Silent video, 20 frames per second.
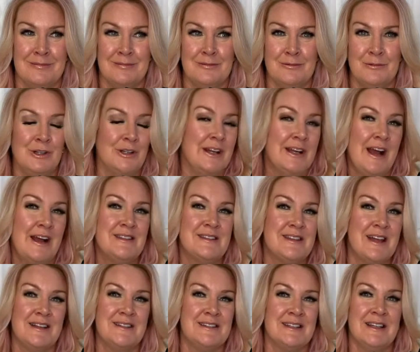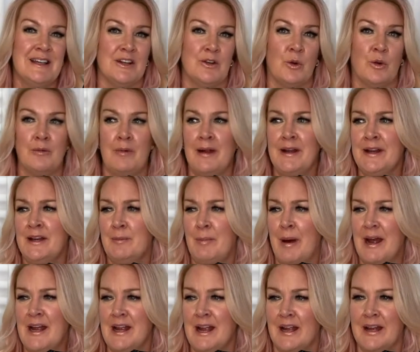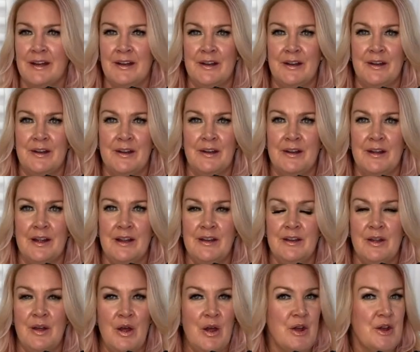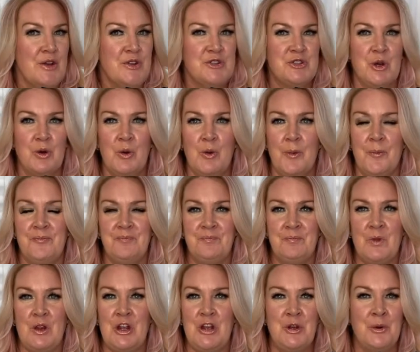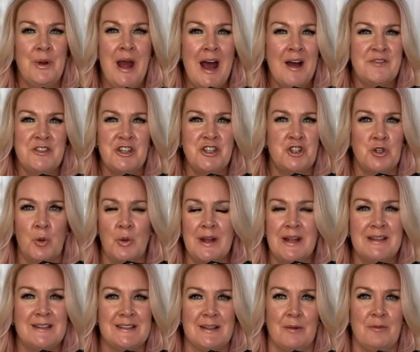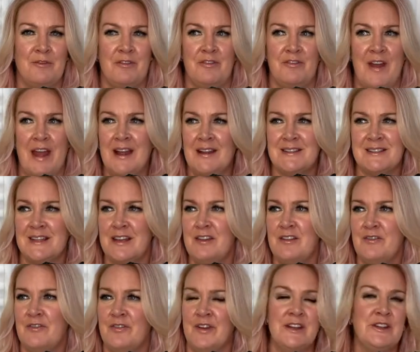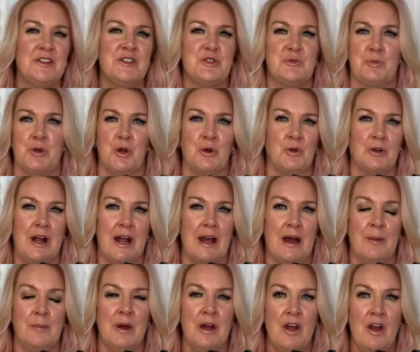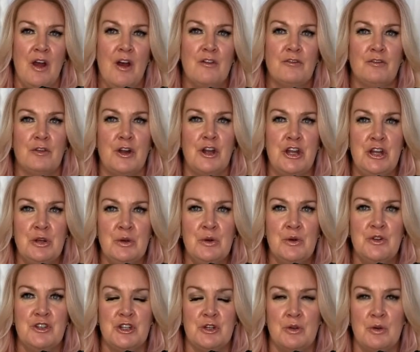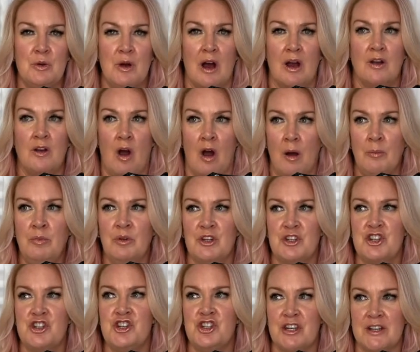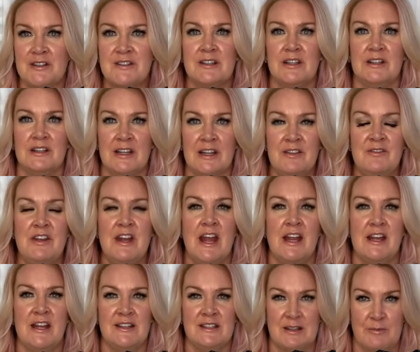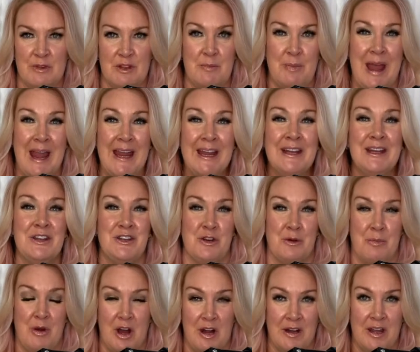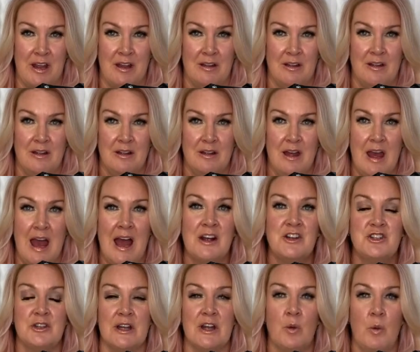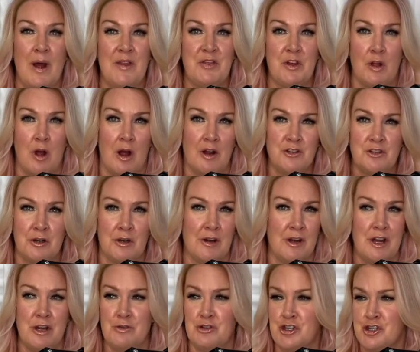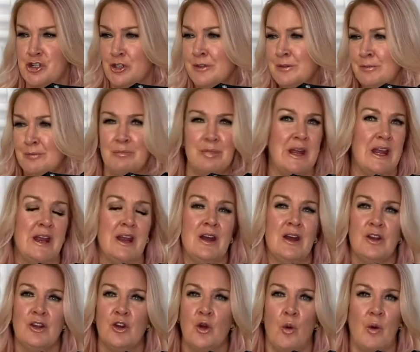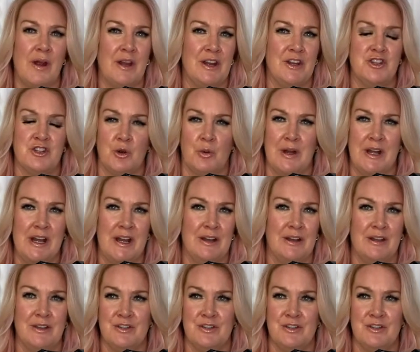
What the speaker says: Really, guys, that's it. Or riding a bike. So you don't have to join some fancy fitness program for you to accomplish just alleviating some of the pain in your body. Actually, quite the contrary. You shouldn't be going and joining a